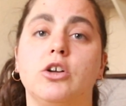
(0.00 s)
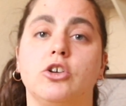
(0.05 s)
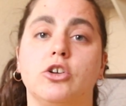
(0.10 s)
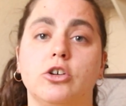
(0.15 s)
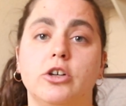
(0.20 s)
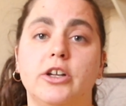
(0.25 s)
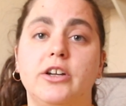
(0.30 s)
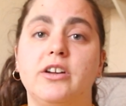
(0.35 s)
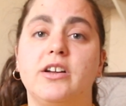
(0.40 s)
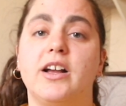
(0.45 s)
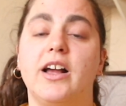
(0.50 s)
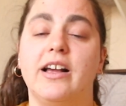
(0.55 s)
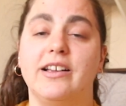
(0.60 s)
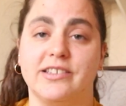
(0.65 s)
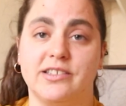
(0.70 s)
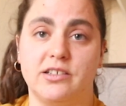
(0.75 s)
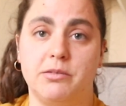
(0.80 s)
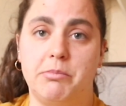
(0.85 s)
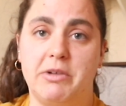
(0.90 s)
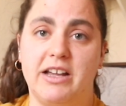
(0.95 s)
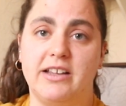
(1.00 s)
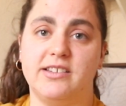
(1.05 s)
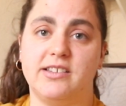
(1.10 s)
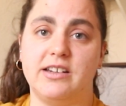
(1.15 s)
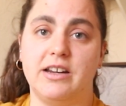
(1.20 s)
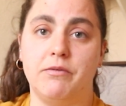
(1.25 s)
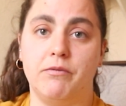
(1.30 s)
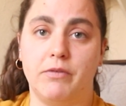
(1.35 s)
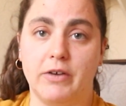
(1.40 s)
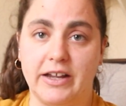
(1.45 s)
good,
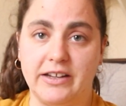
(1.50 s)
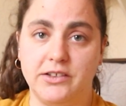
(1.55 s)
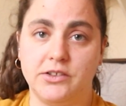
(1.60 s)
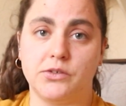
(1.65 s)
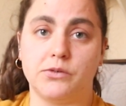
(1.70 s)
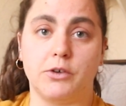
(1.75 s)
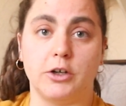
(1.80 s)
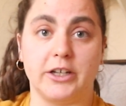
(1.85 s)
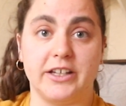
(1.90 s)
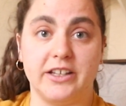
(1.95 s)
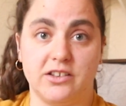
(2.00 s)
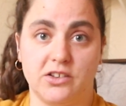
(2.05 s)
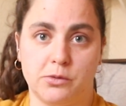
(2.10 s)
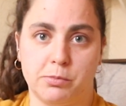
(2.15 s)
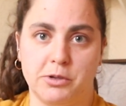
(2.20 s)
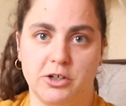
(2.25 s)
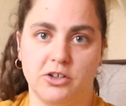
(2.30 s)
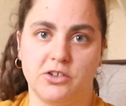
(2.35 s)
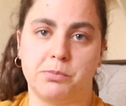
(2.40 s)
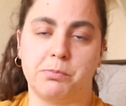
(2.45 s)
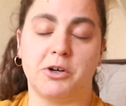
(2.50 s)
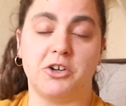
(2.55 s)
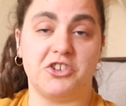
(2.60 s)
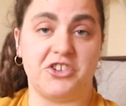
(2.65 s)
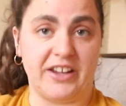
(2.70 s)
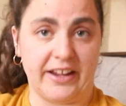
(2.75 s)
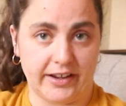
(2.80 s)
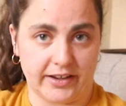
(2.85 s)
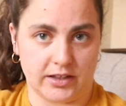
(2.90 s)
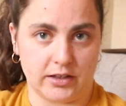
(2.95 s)
customized advice for Ginsburg's
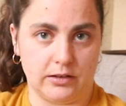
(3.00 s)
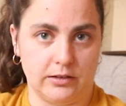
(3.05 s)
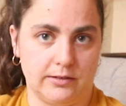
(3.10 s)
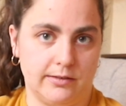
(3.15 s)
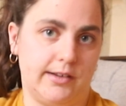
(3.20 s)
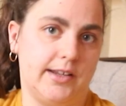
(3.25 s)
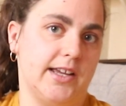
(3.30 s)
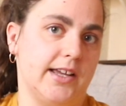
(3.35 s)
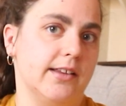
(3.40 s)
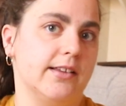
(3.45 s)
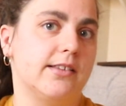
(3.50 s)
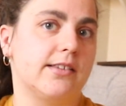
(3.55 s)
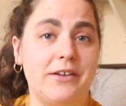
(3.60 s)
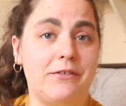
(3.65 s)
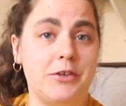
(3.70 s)
particular needs.